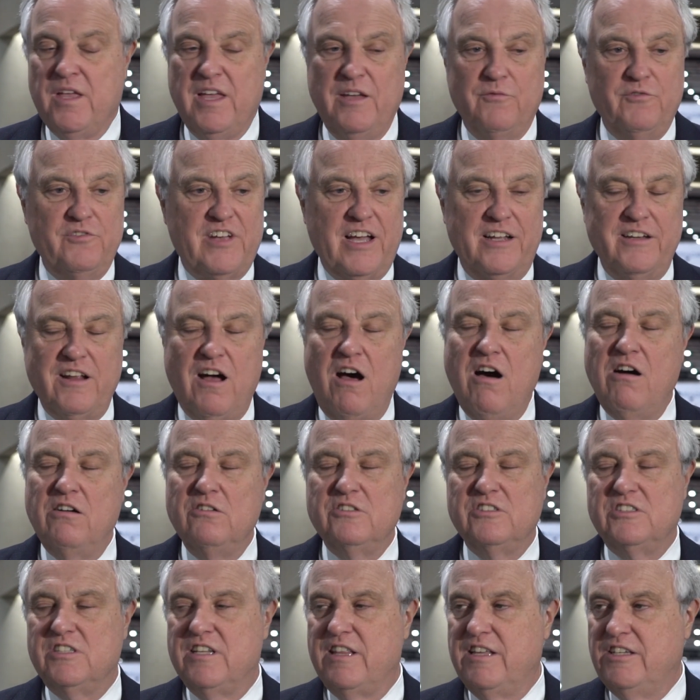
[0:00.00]
We've got
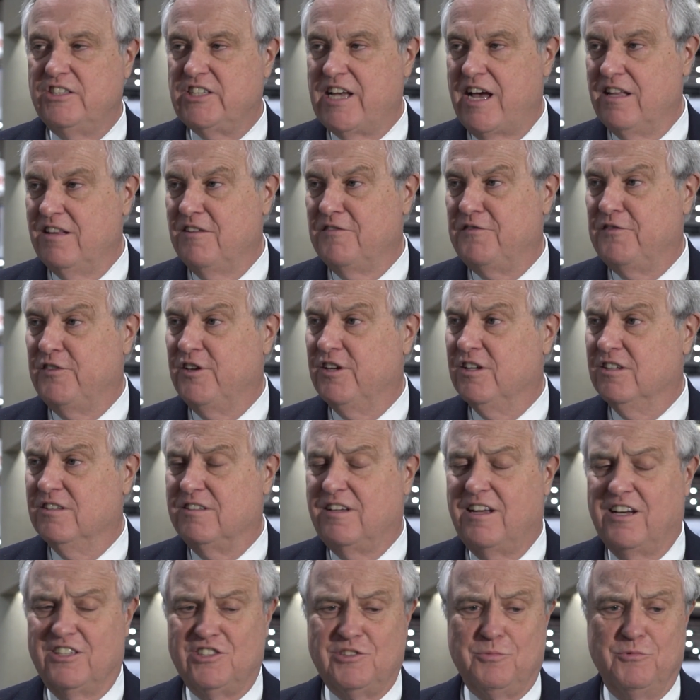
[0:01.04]
hundreds of these out in the field,
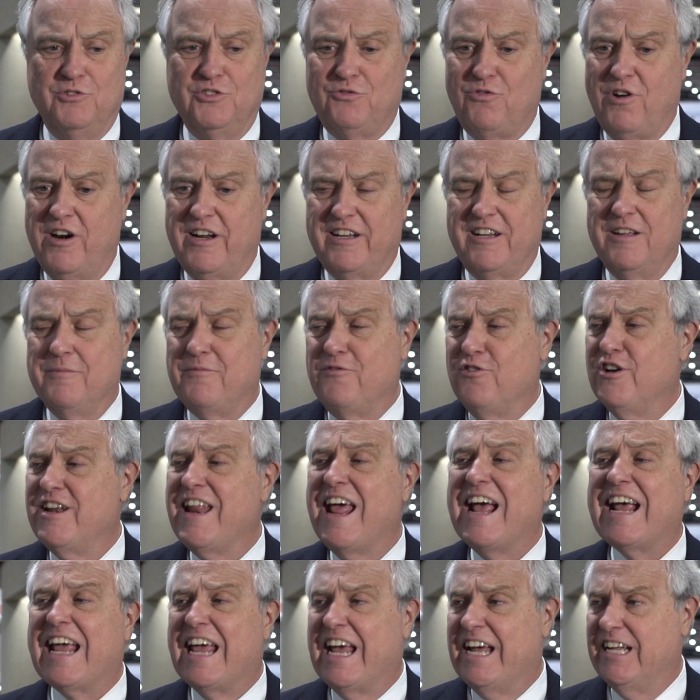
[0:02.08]
customers running them for
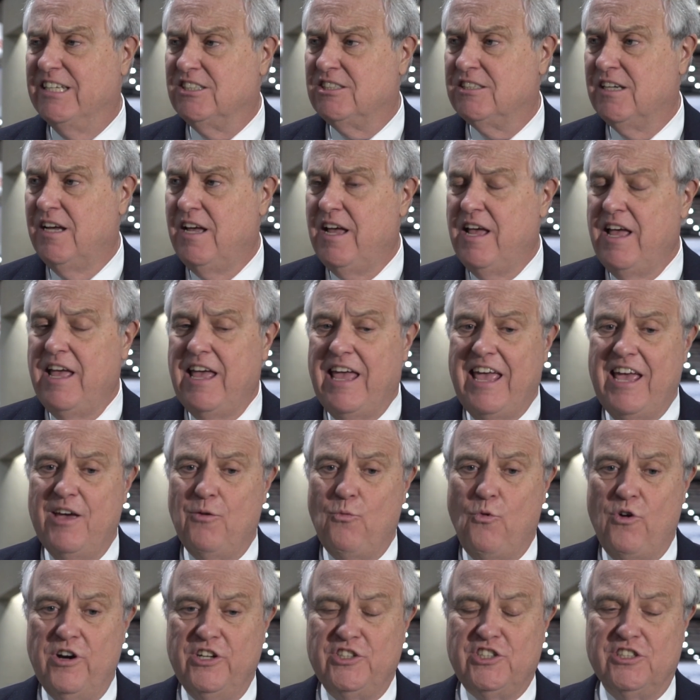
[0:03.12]
decades. And
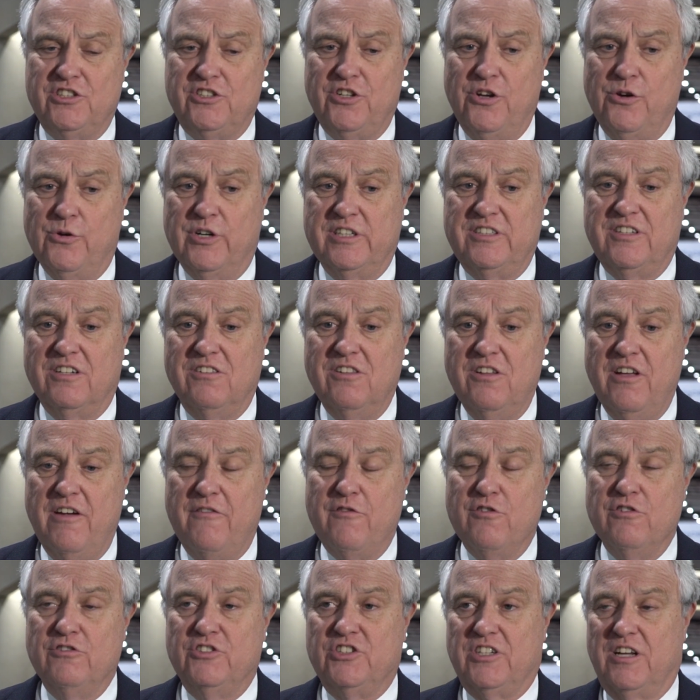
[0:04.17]
what does it do? It
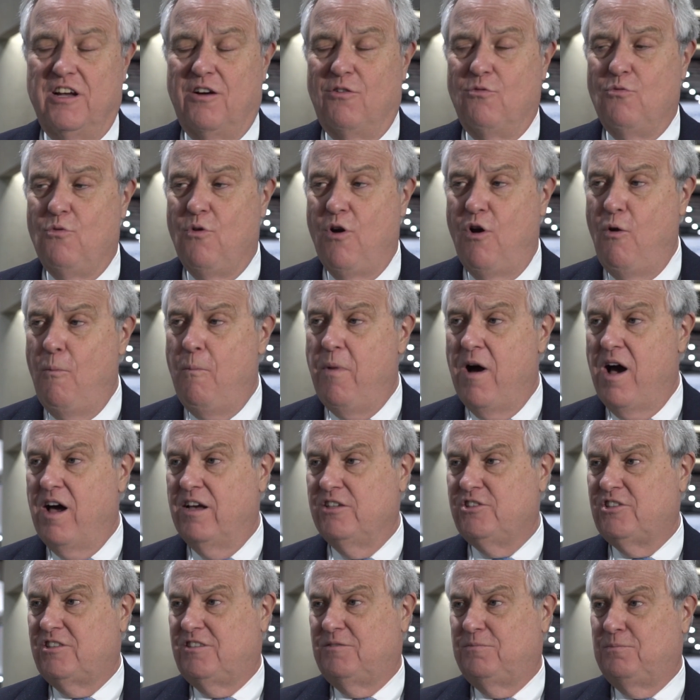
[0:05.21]
delivers a
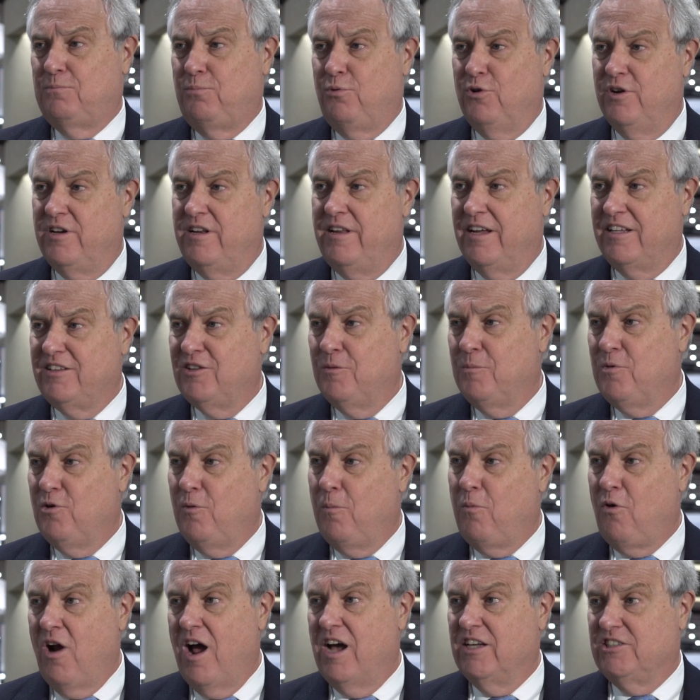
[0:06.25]
robust, predictable
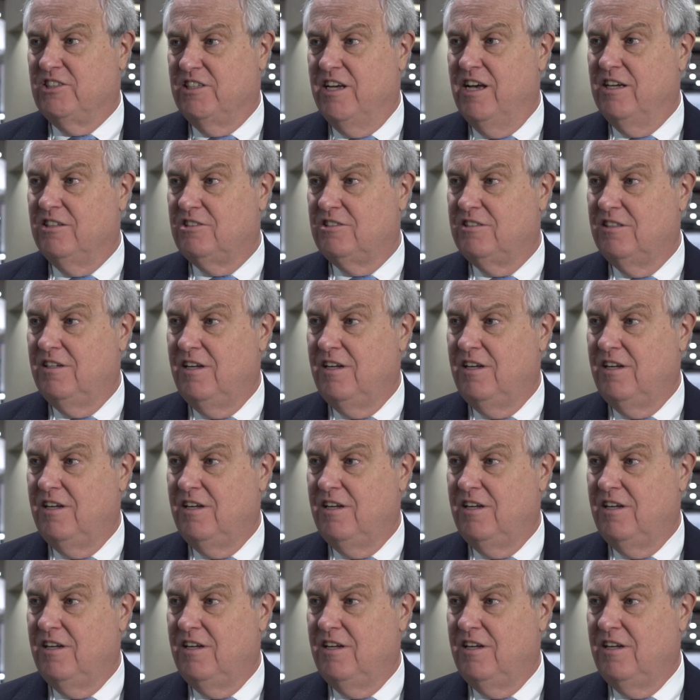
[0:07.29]
process.